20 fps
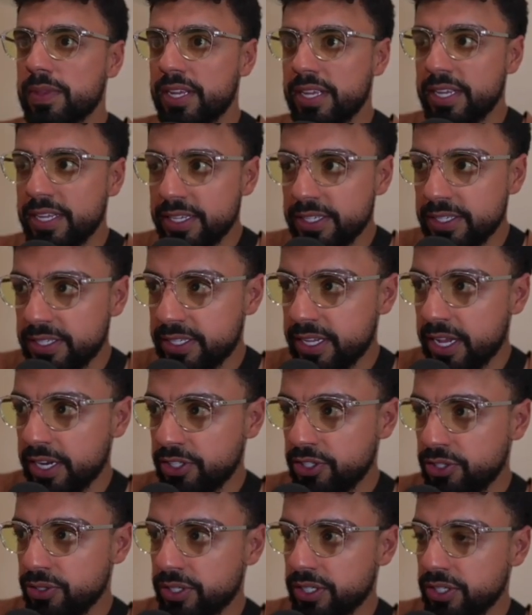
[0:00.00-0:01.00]
is that you
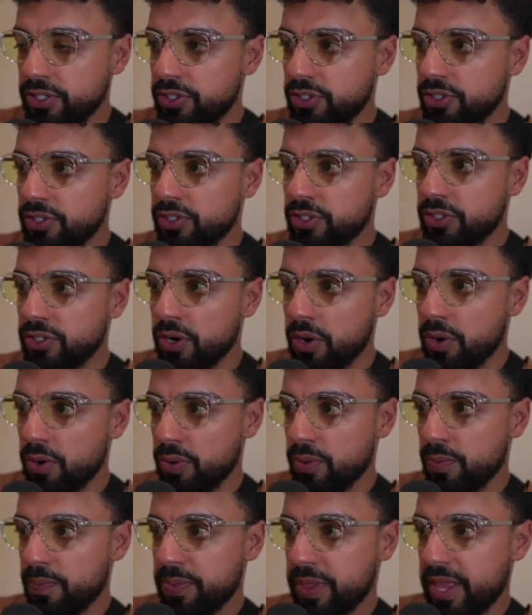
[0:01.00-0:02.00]
can just go
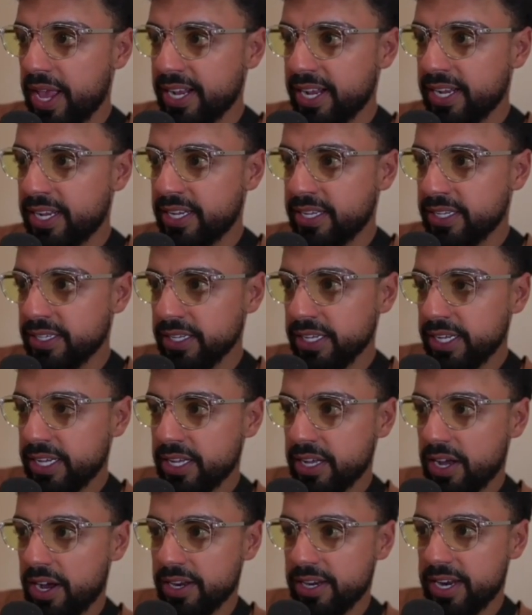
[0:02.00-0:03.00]
and click
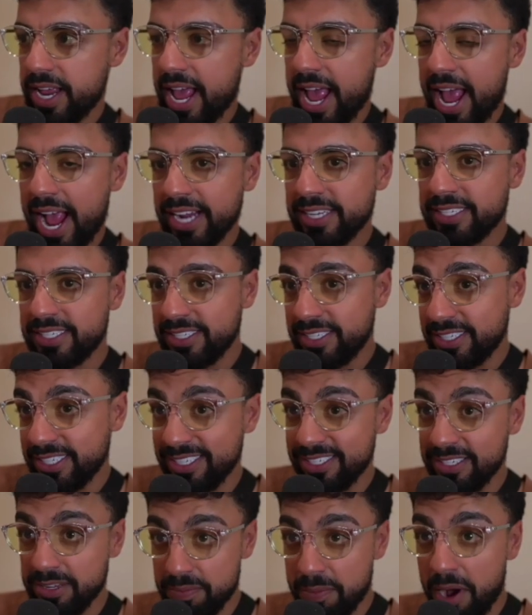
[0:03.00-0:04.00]
on accessing the
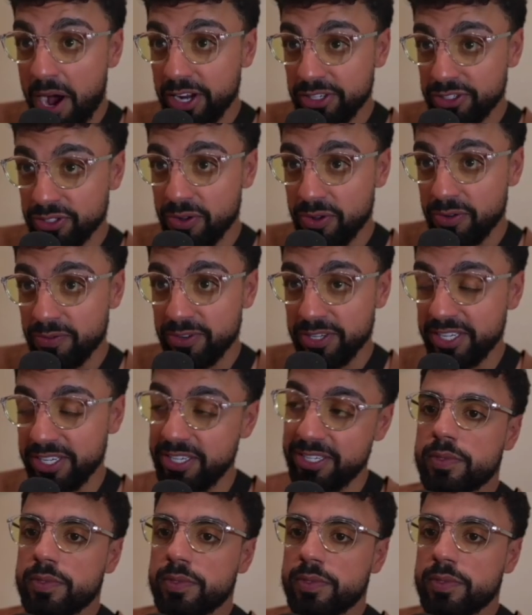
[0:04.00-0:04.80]
module over here.